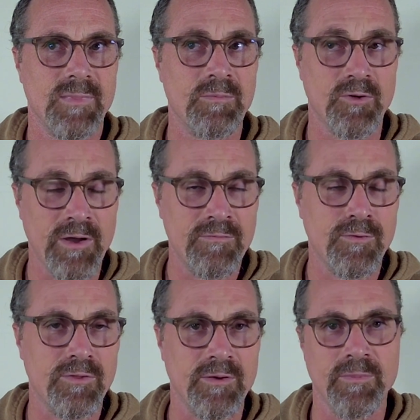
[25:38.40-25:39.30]
I'm
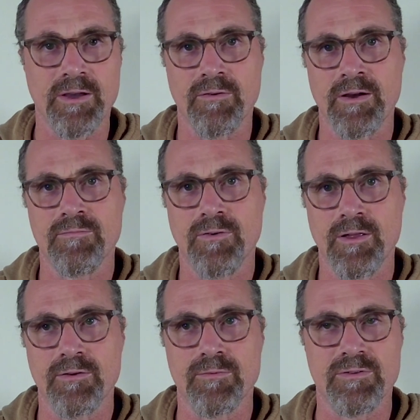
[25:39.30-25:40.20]
grateful that my
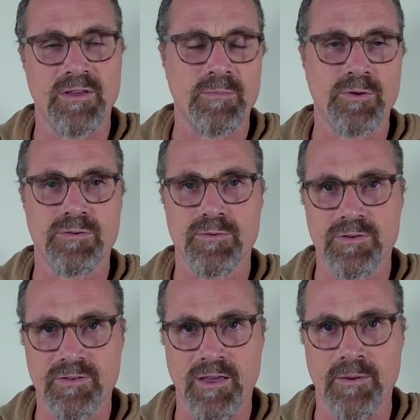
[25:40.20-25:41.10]
grandfather was able to
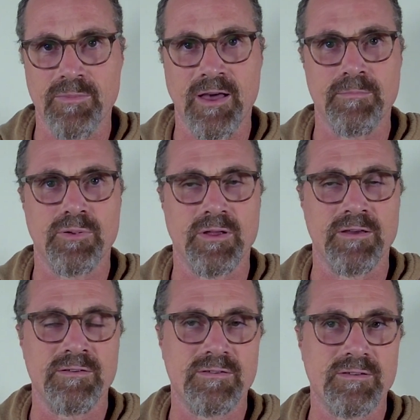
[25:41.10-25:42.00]
escape that
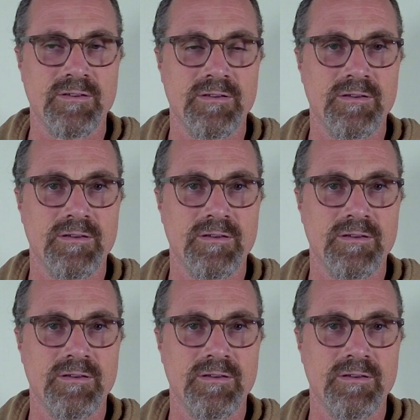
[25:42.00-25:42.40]
place.